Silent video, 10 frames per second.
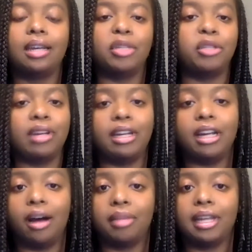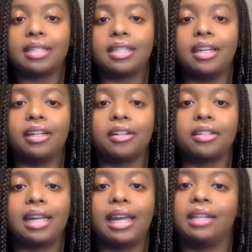between Complex
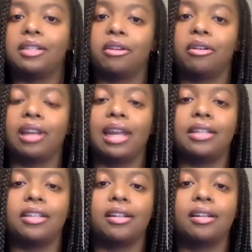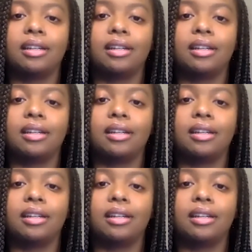Sneakers and Soul Collector.